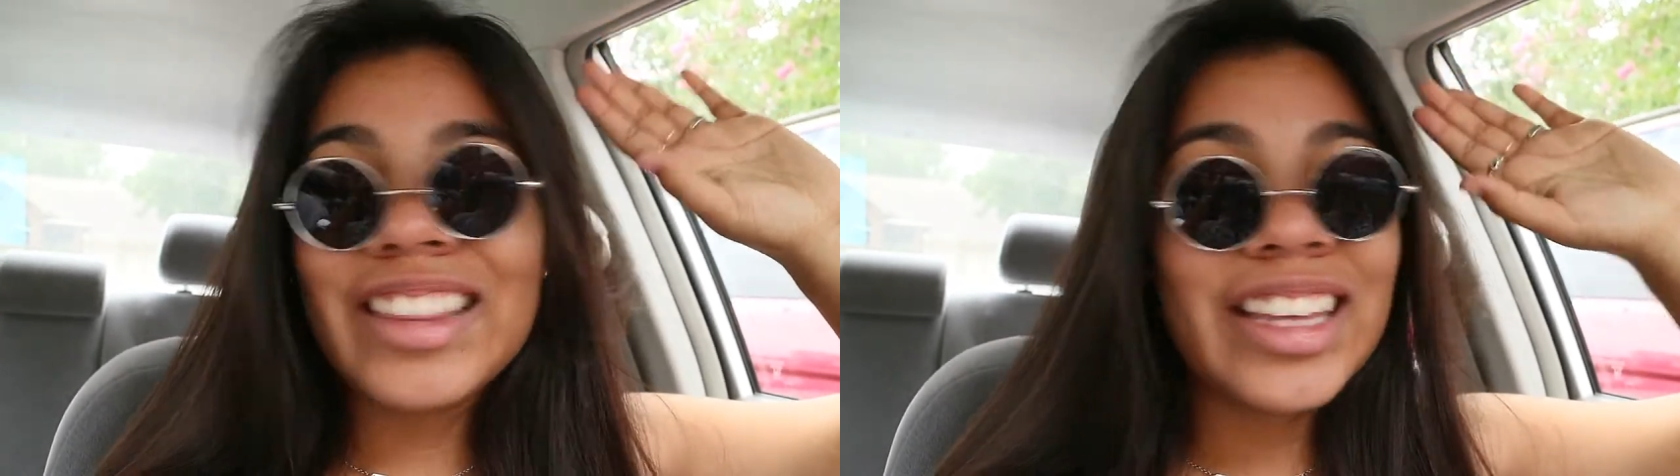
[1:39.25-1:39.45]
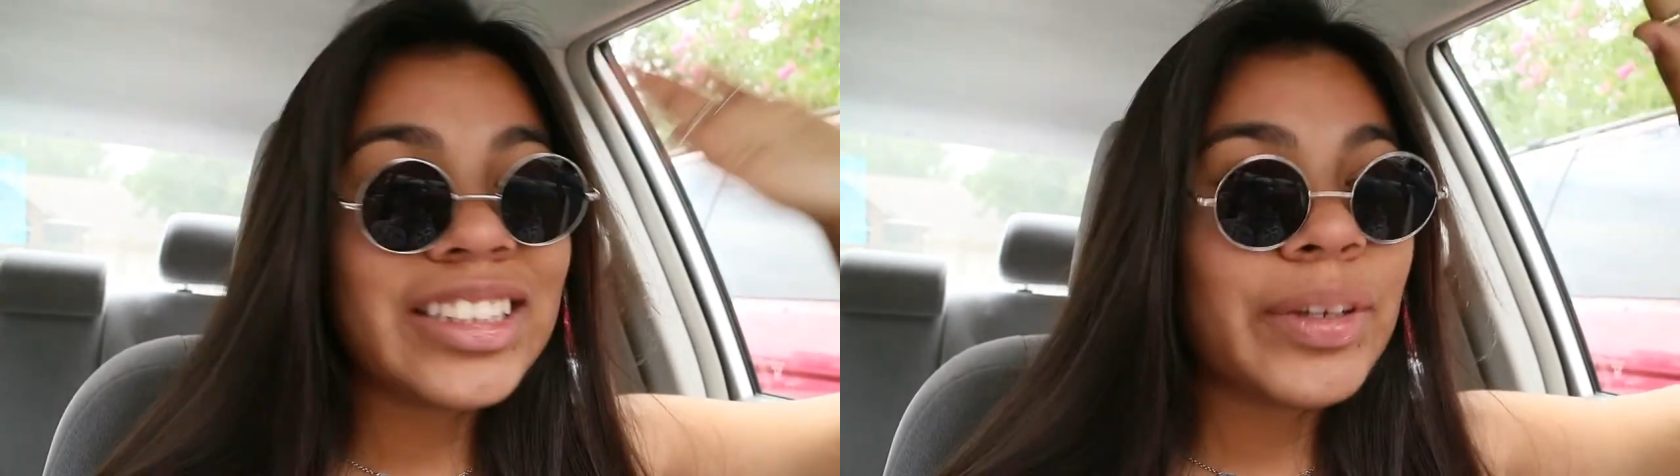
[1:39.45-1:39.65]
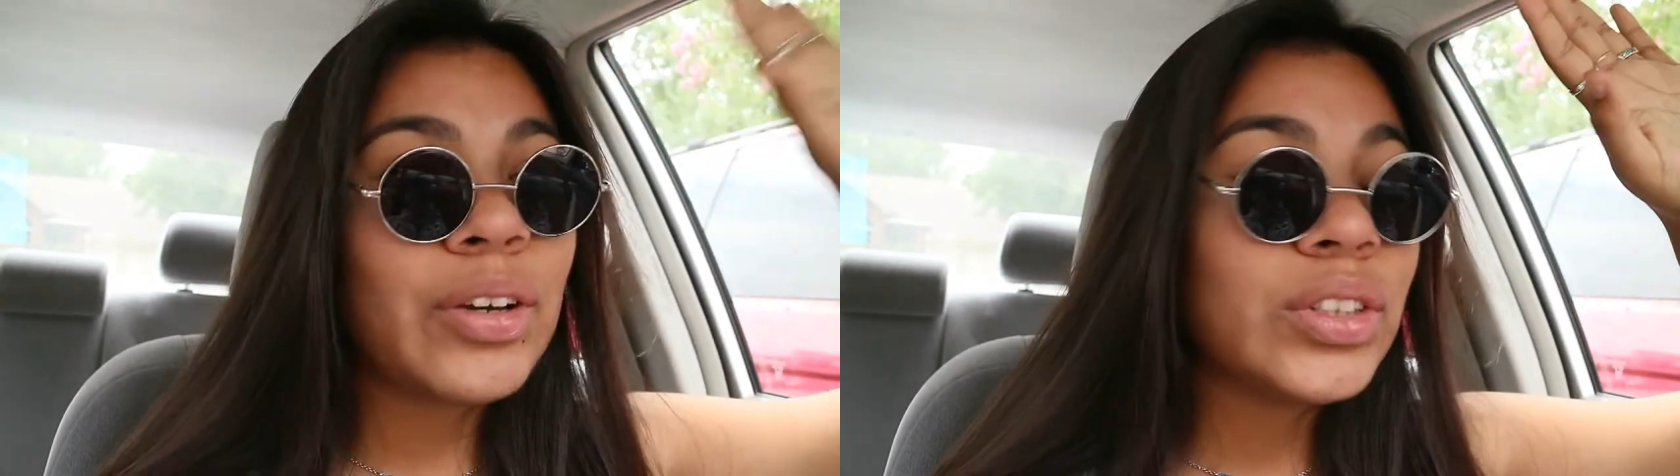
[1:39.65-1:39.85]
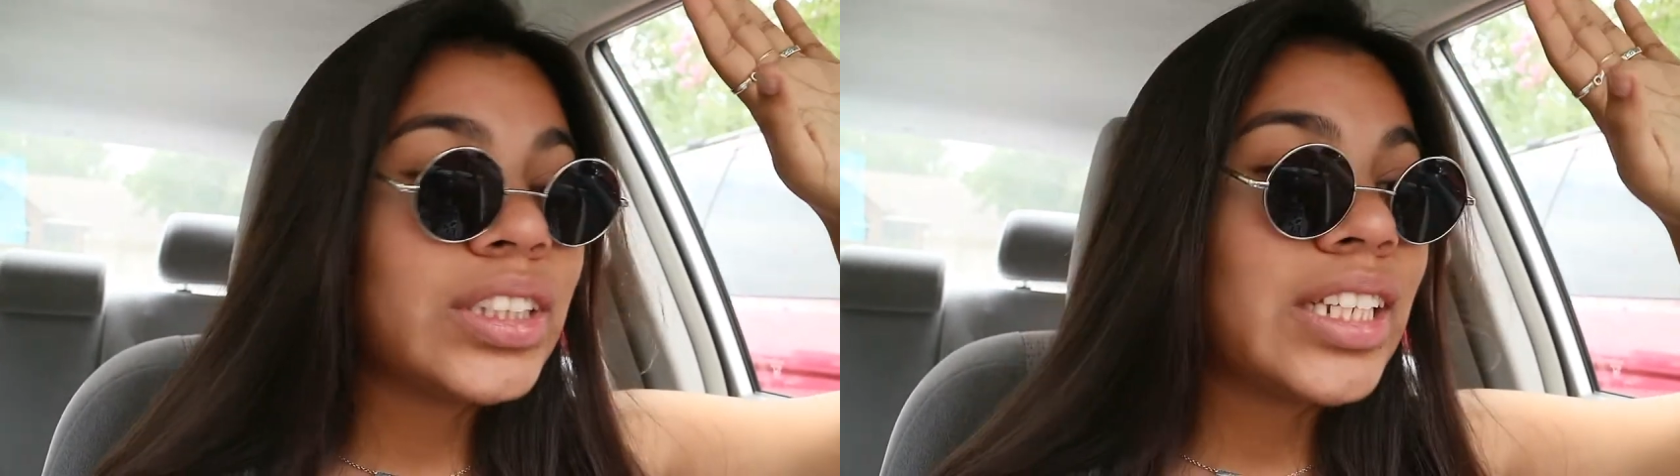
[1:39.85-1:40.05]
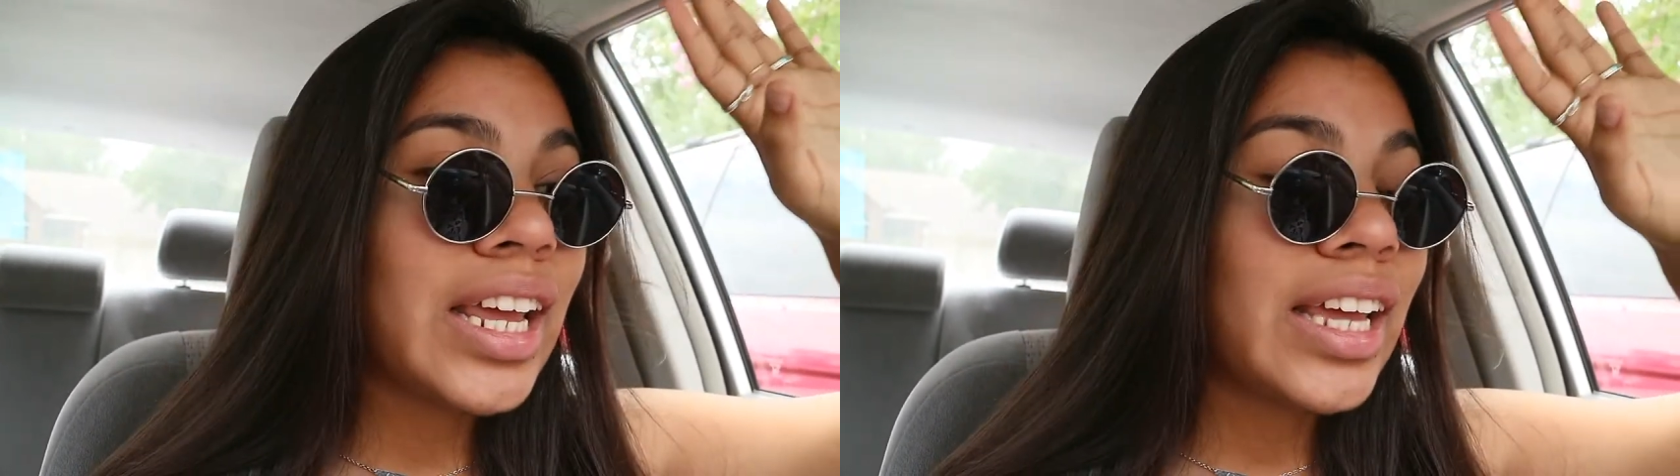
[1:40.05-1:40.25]
and that's my goal
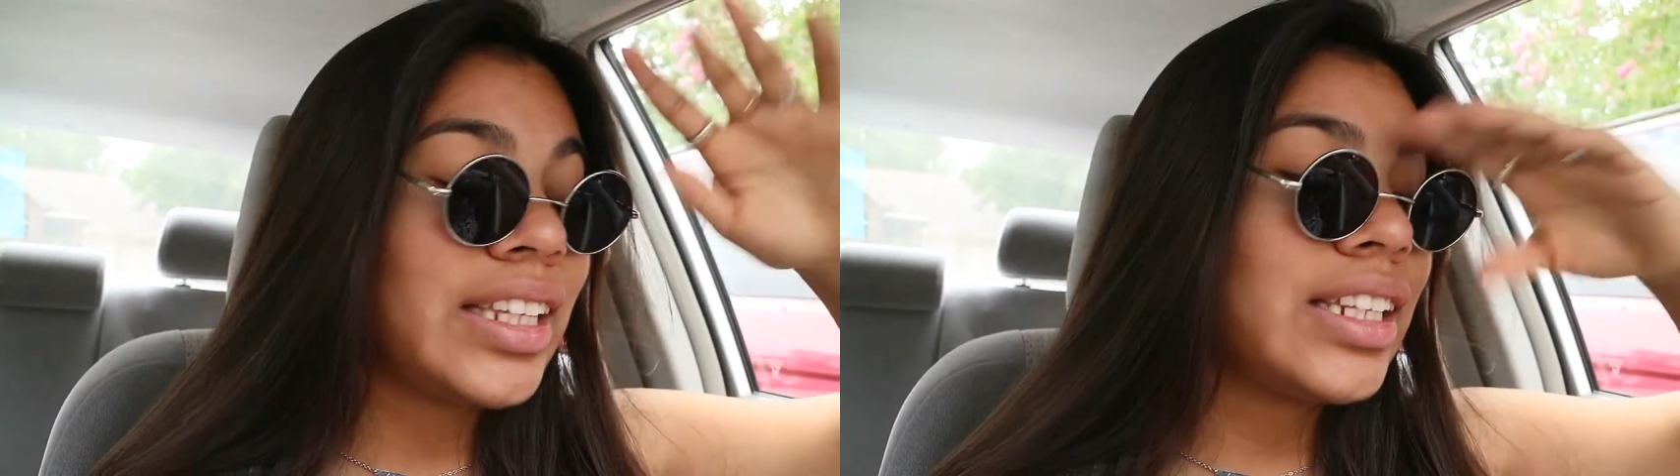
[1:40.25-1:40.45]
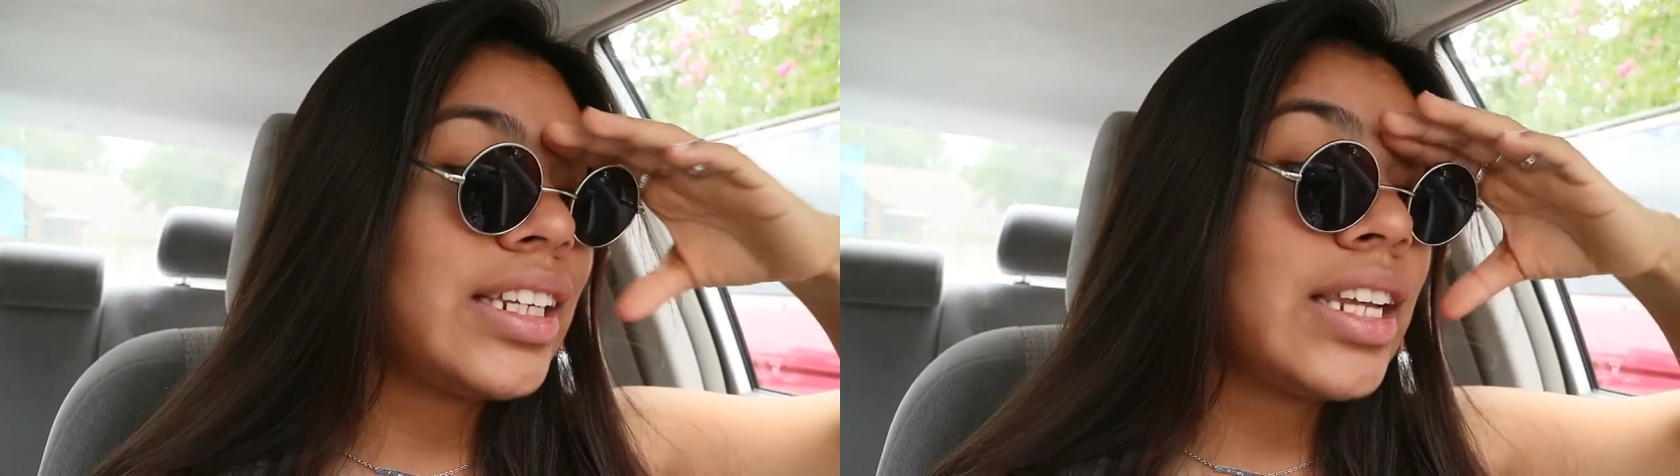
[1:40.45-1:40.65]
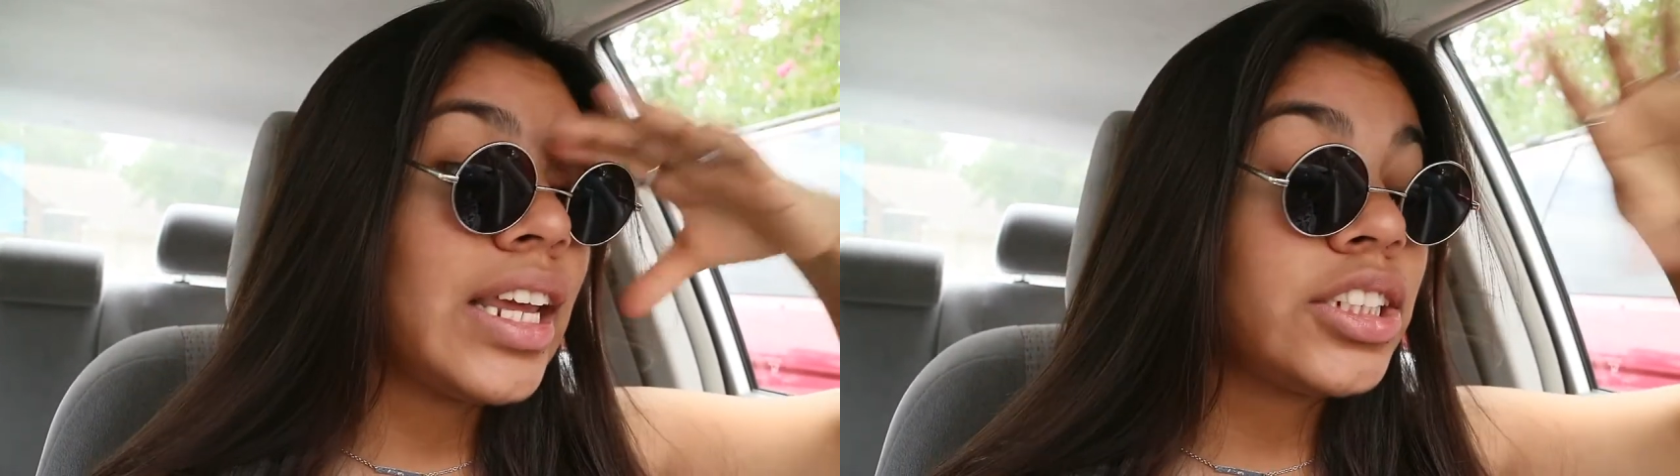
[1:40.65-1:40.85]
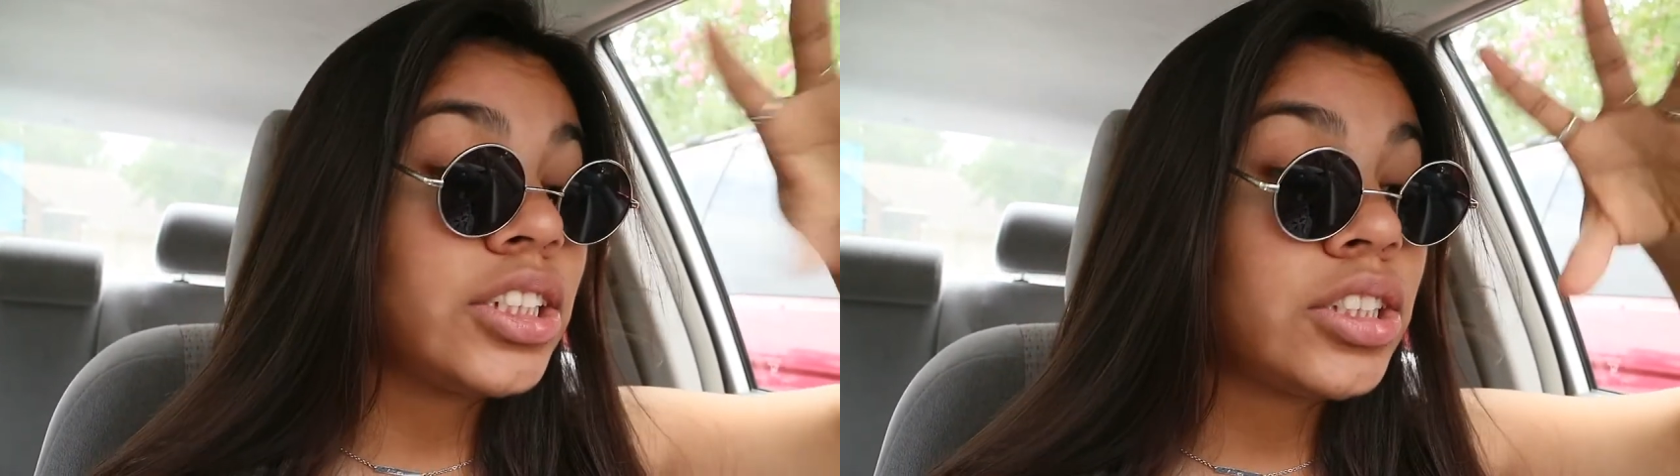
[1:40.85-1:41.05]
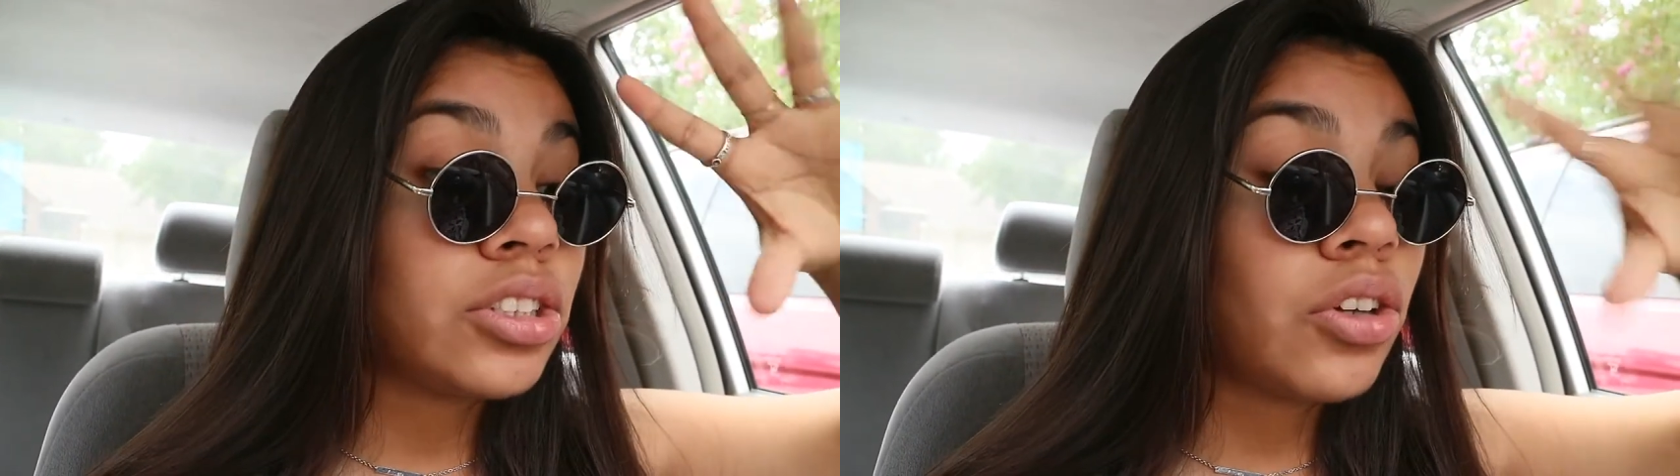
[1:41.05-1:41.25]
today at the end of the day is
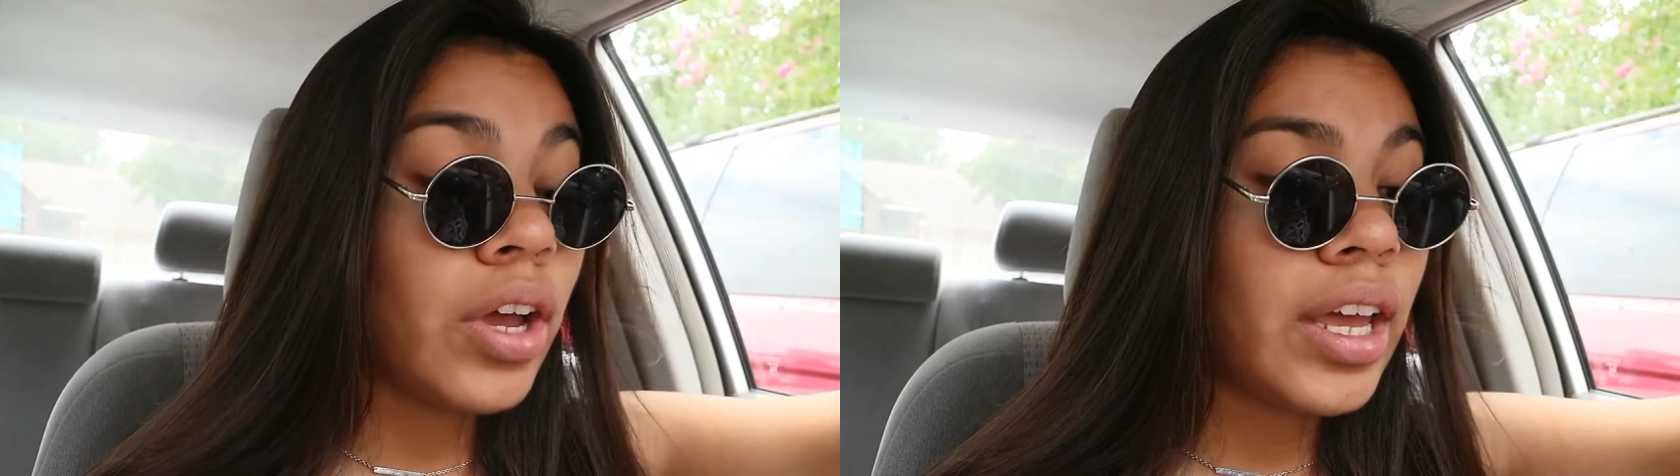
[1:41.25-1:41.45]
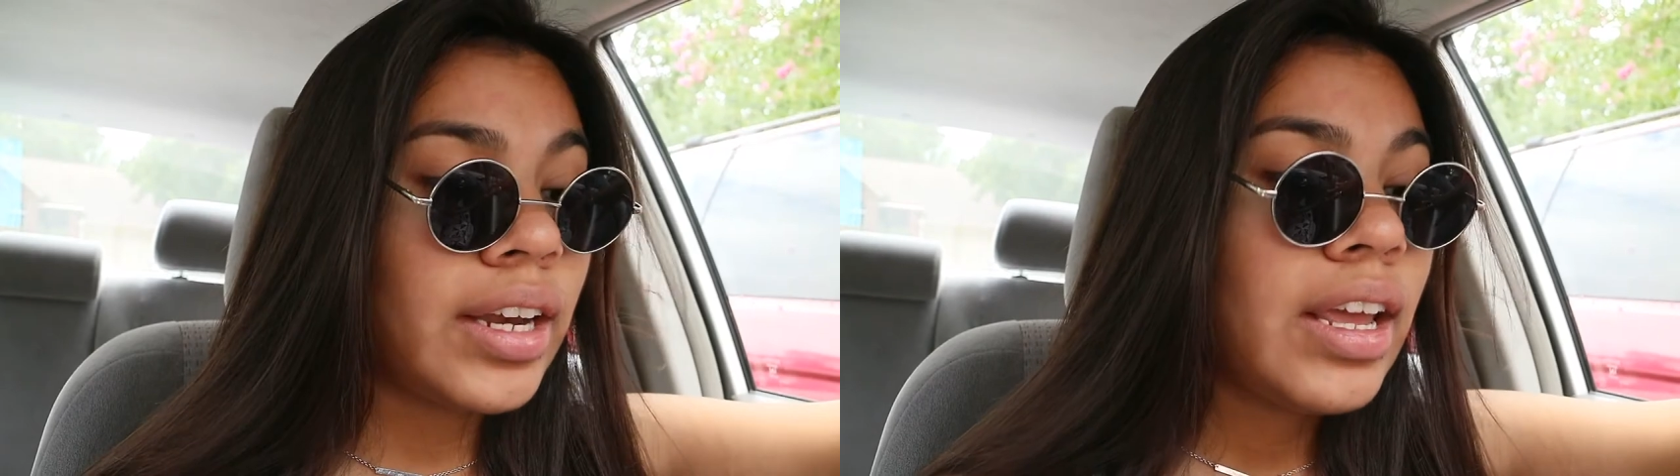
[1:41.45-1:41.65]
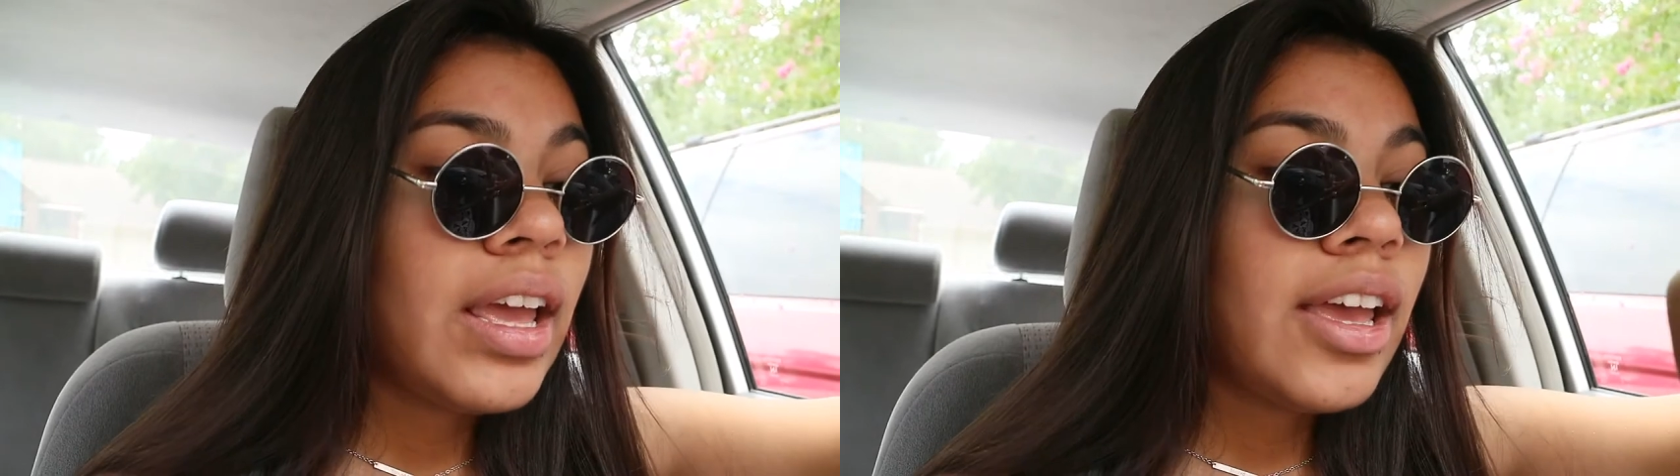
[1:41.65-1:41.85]
just to go ahead